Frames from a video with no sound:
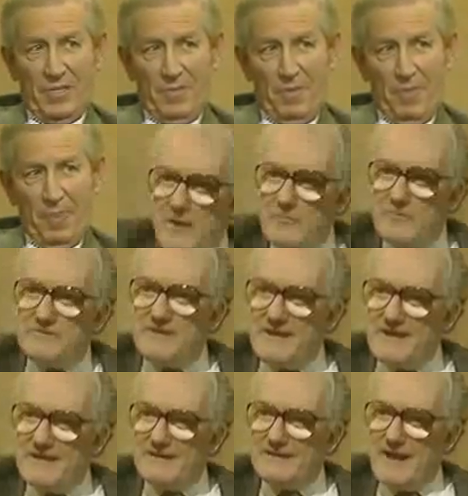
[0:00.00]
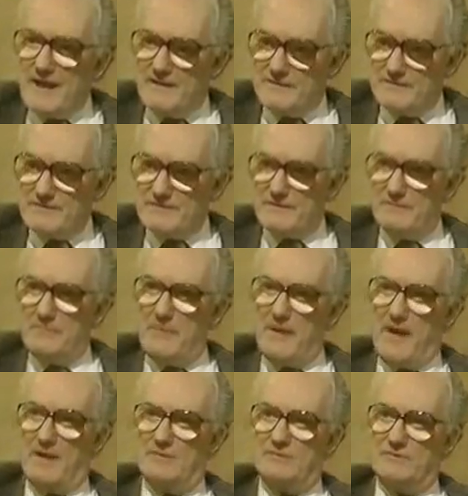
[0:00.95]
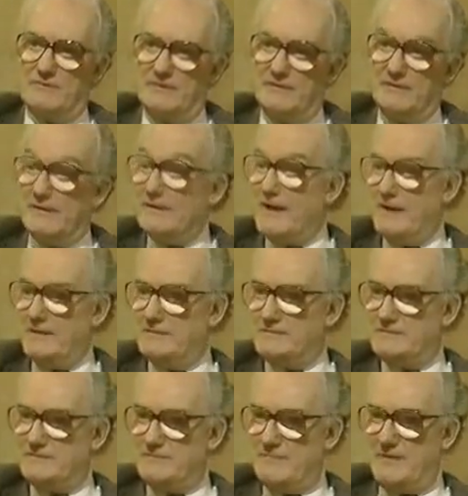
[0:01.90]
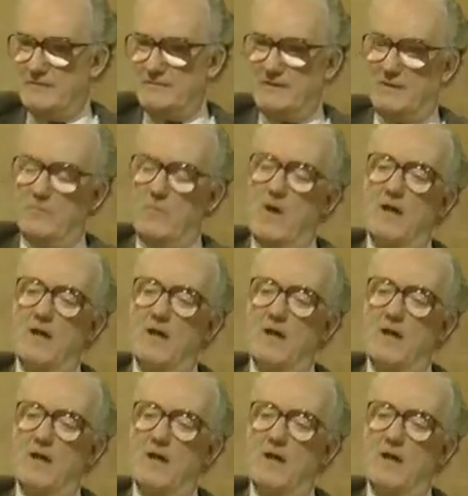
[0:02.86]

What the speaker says: But why was he against compassion and against pity?